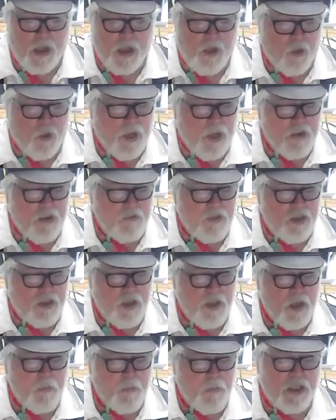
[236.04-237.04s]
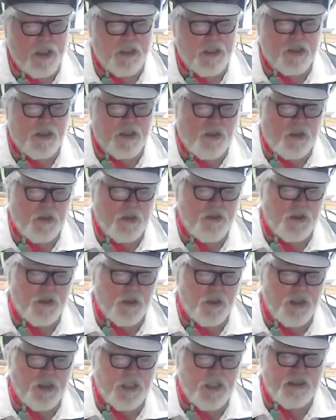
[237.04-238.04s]
We have determined as a
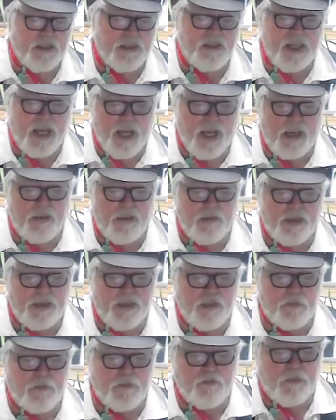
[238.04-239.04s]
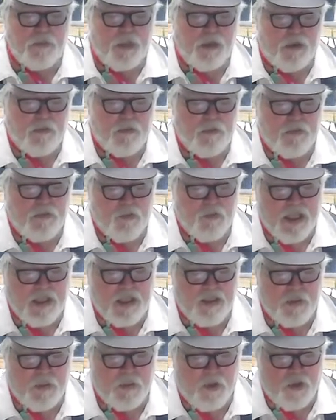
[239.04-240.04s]
culture this is not a reasonable